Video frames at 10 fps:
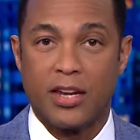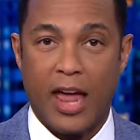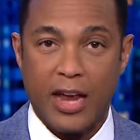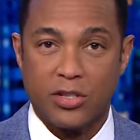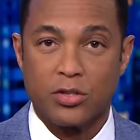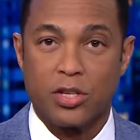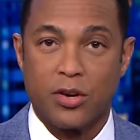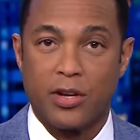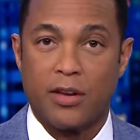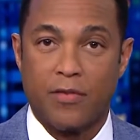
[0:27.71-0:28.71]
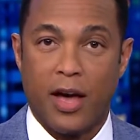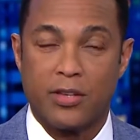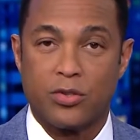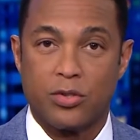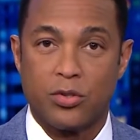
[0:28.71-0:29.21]
National Security
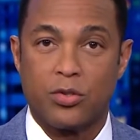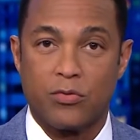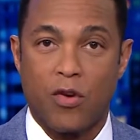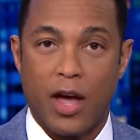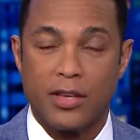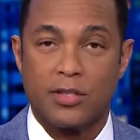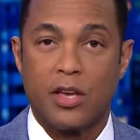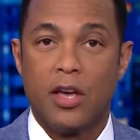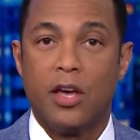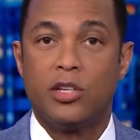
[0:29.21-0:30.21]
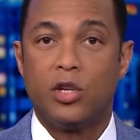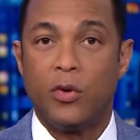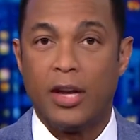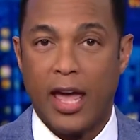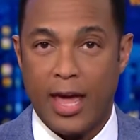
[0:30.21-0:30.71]
Advisor Susan Rice to
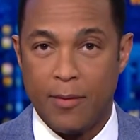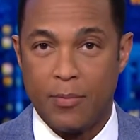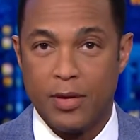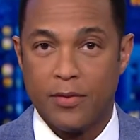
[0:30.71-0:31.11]
an ape